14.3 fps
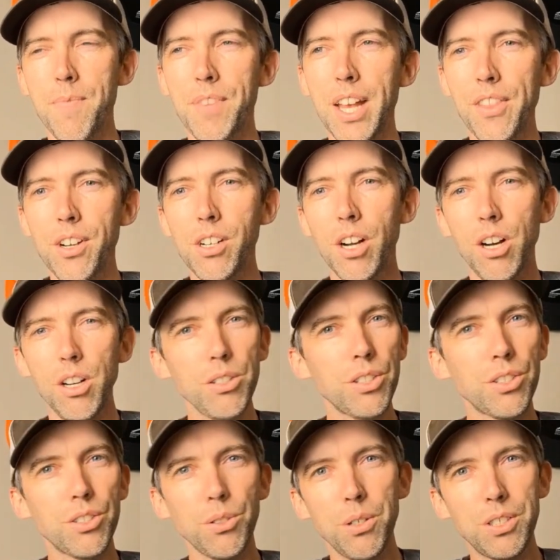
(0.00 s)
And there are all
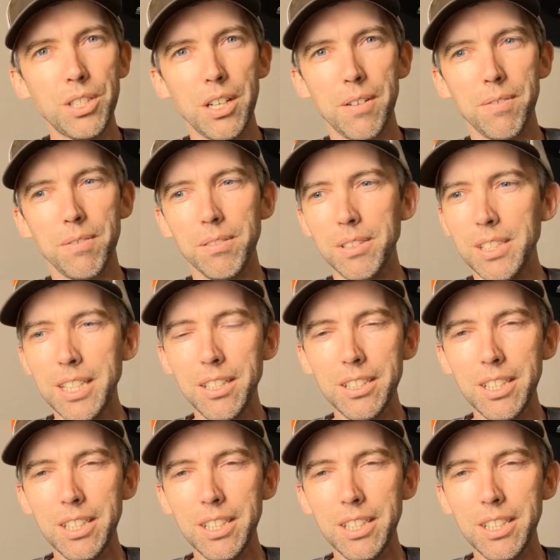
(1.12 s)
sorts of little